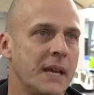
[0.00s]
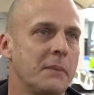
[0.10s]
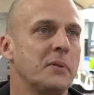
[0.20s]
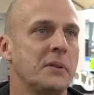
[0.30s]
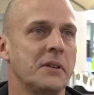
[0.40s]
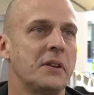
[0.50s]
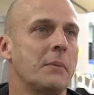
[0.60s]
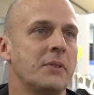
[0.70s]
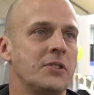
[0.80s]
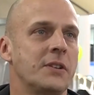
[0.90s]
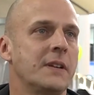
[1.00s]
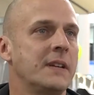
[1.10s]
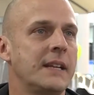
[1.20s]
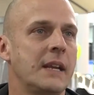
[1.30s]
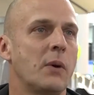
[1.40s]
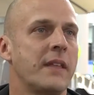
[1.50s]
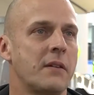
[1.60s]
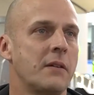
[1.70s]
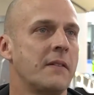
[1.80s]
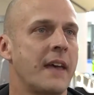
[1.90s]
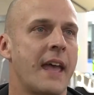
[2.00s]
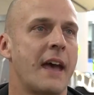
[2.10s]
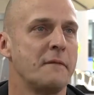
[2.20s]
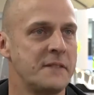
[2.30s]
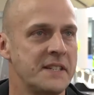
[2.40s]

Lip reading: people an opportunity, whether they have